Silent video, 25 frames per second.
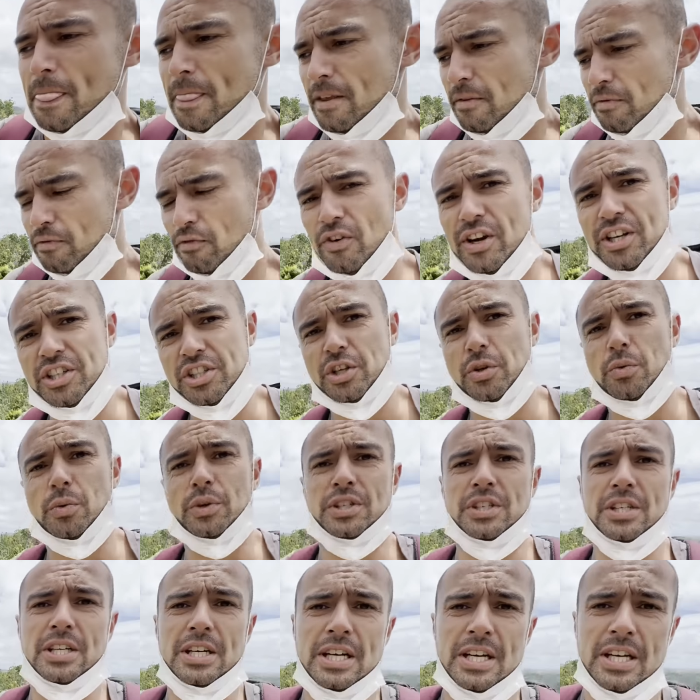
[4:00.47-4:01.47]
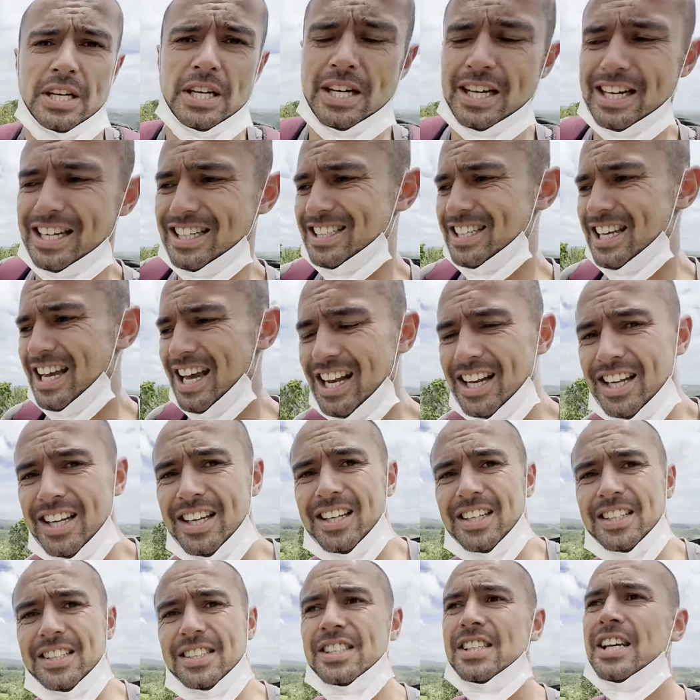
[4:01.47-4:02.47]
the French cuisine, the
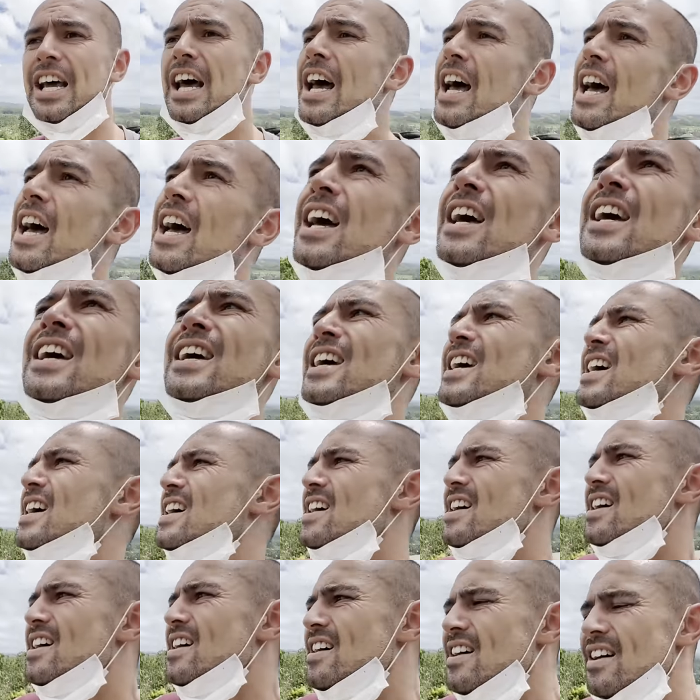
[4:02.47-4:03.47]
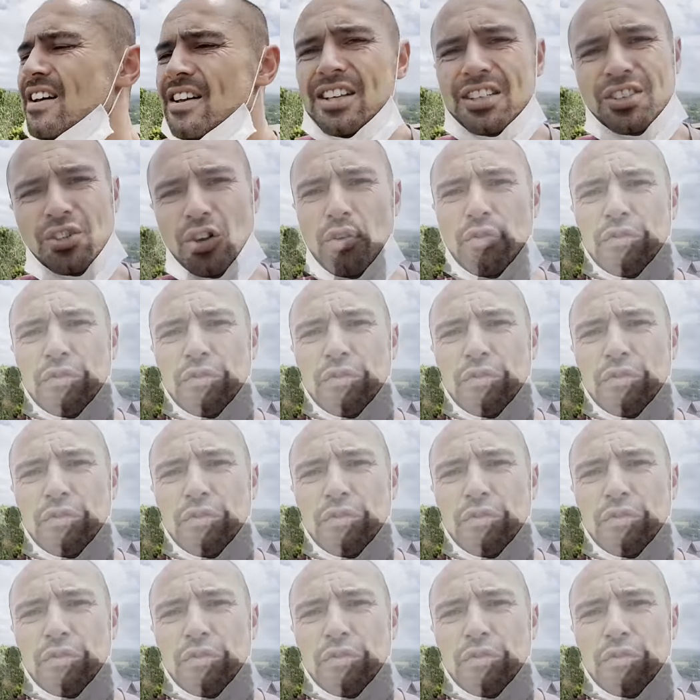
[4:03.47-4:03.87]
Italians, it's